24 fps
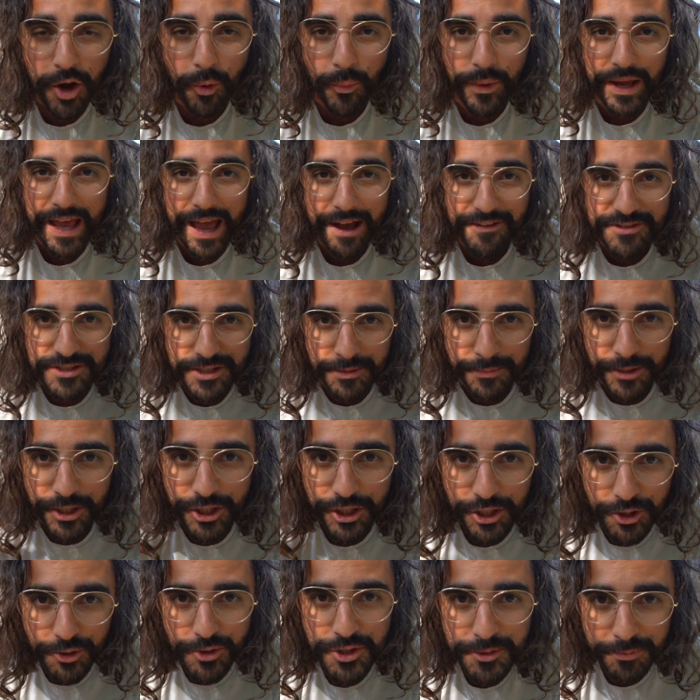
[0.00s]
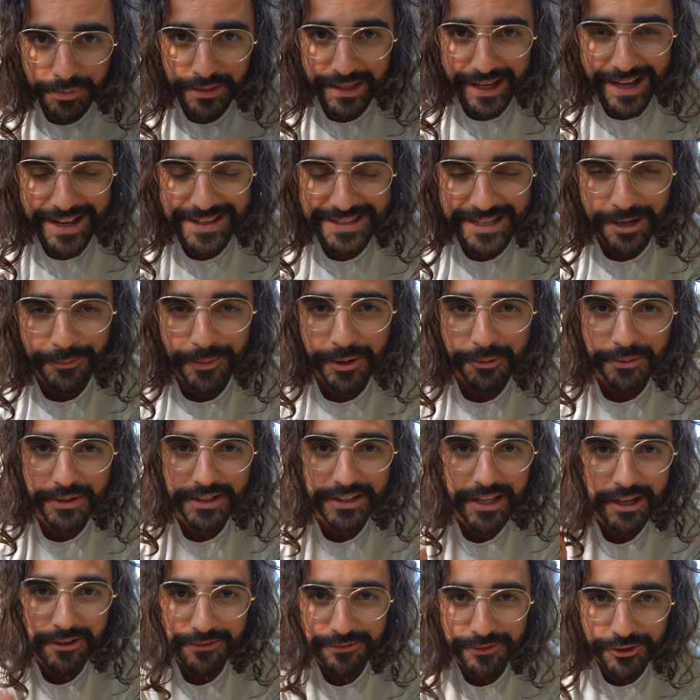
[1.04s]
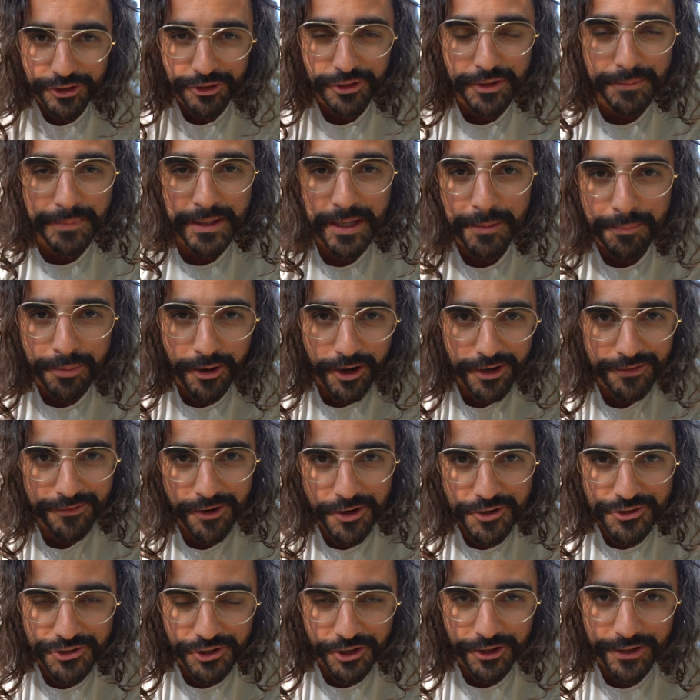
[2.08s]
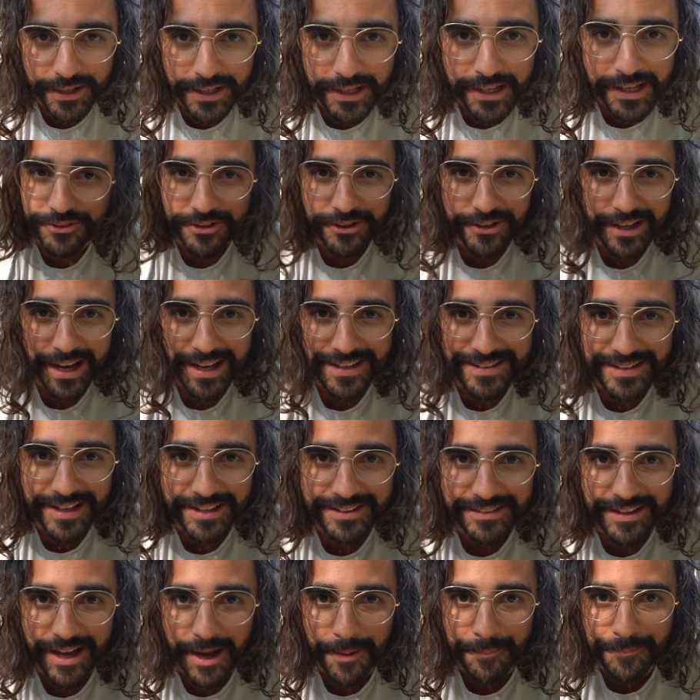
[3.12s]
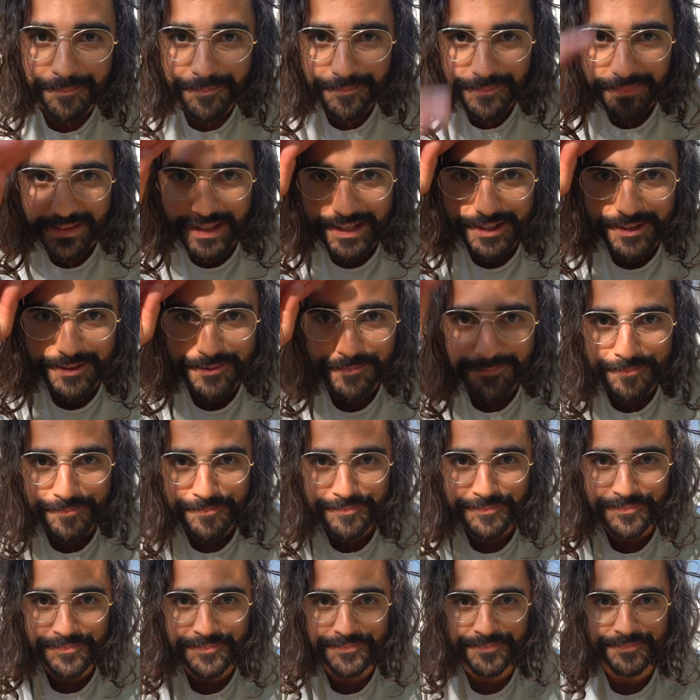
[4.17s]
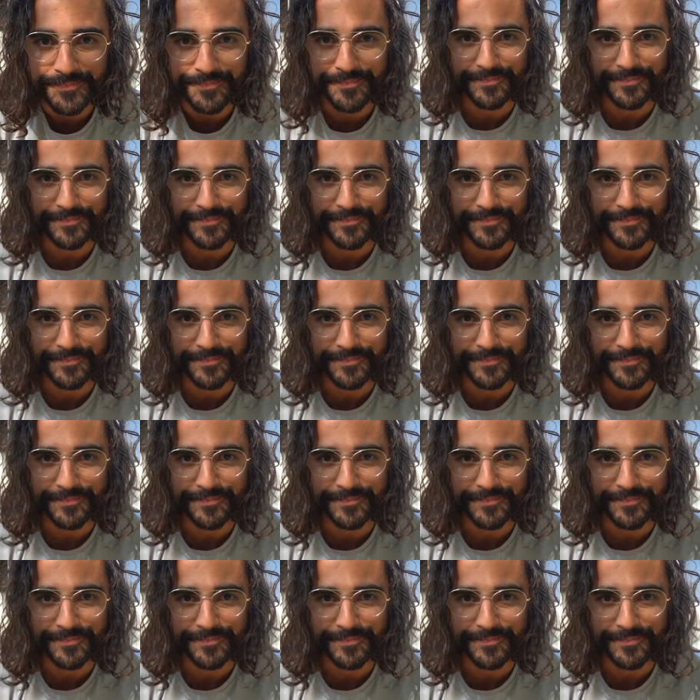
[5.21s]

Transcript: we have some huge plans and we would love for you to be a part of our journey. We'll see you guys next time. Later